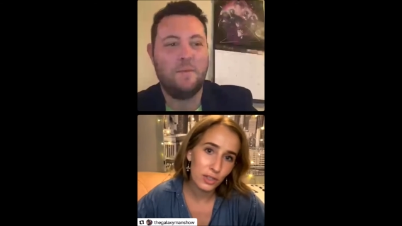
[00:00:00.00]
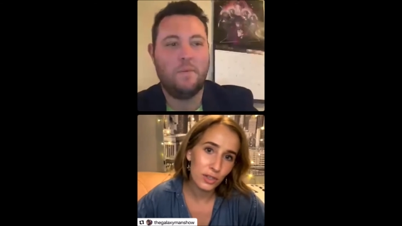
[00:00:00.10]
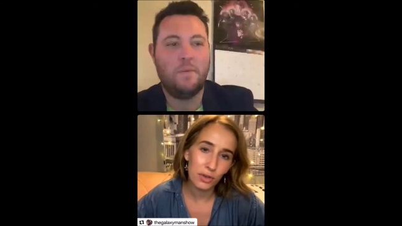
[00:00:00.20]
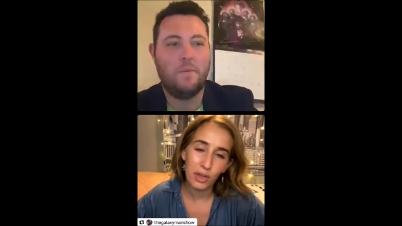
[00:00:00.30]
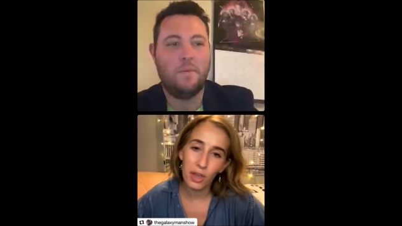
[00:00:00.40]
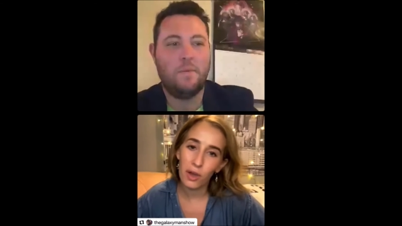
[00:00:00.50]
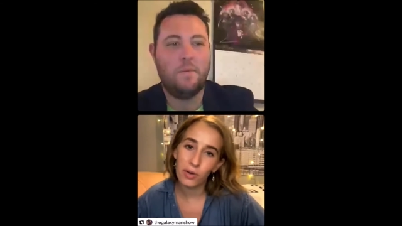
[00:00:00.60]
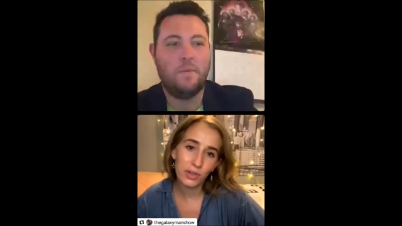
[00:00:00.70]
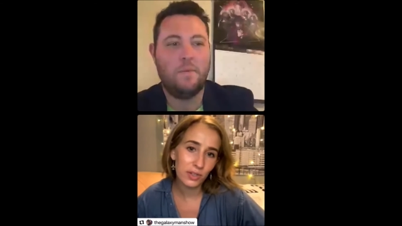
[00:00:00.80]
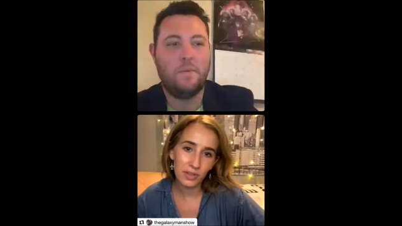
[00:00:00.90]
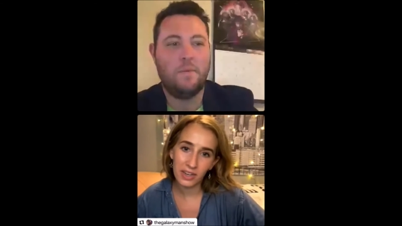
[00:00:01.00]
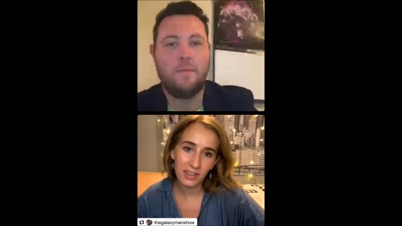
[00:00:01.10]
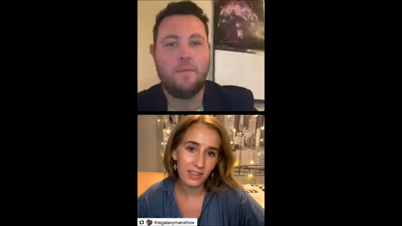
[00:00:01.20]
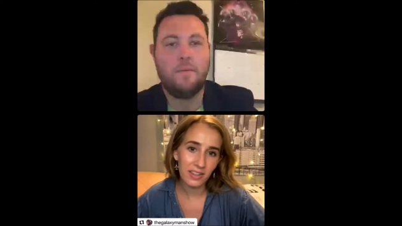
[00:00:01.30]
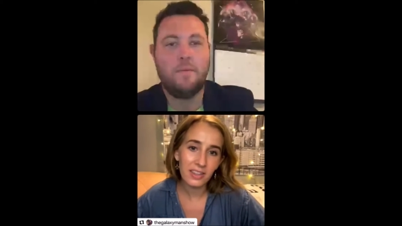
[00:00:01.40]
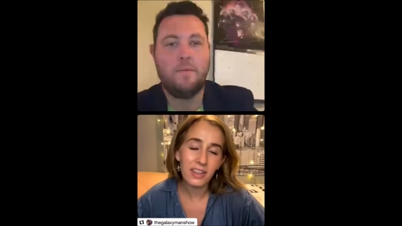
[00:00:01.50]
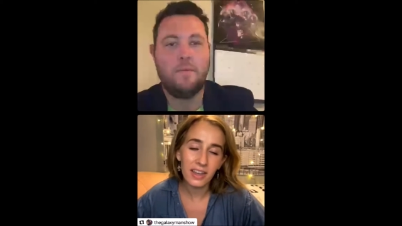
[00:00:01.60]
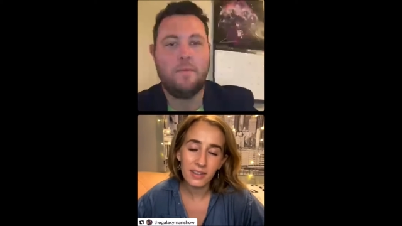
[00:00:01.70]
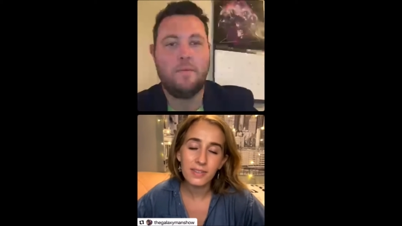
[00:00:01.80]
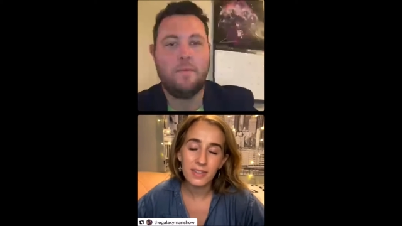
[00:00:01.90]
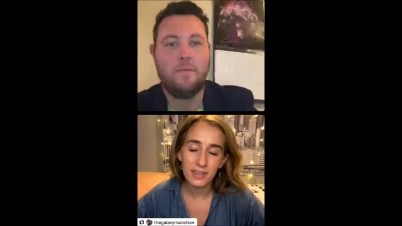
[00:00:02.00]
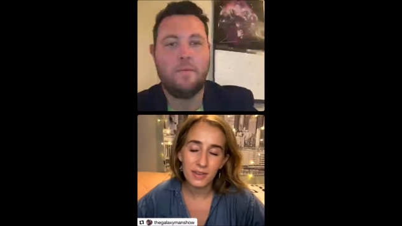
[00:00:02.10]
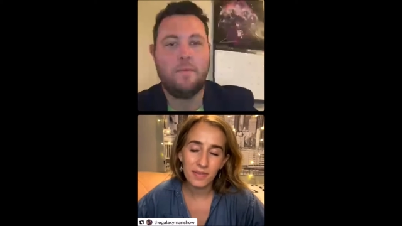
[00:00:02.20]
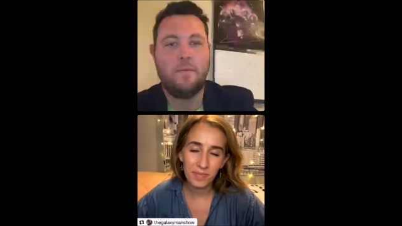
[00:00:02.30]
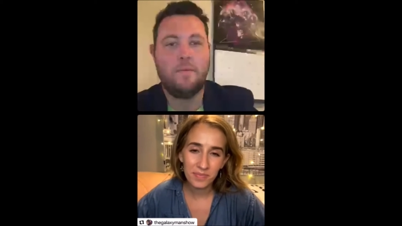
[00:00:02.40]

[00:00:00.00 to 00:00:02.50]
Speaker 1: studio or doing anything like that so